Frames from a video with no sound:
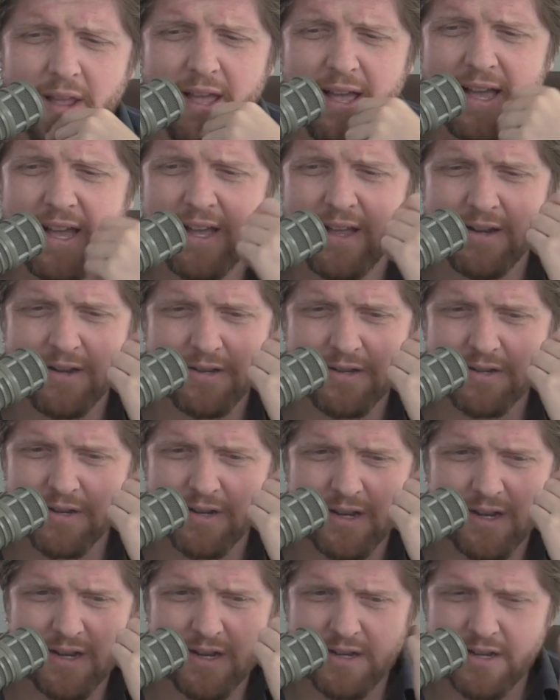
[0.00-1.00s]
And
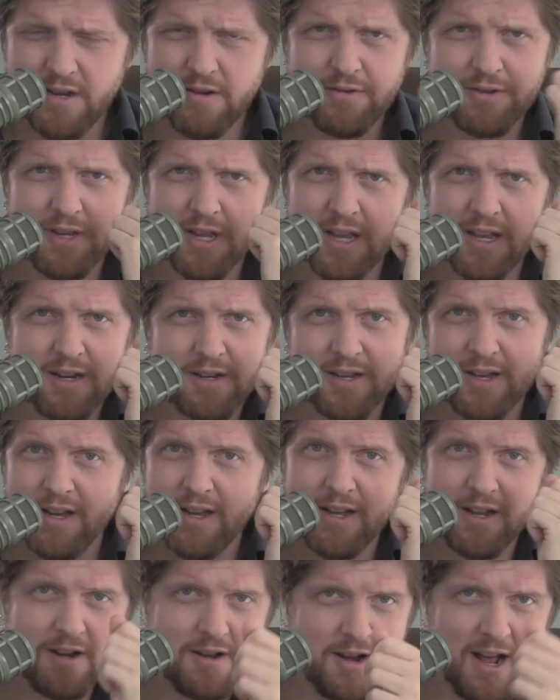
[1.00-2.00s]
uh, here's a hint:
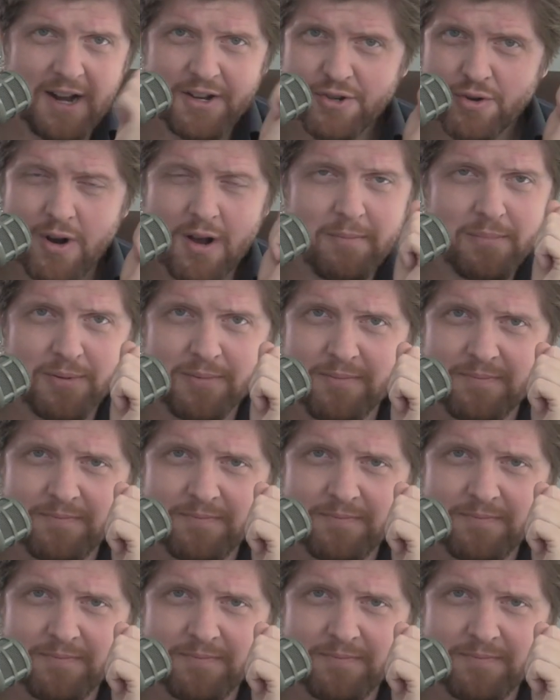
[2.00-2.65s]
not Trump,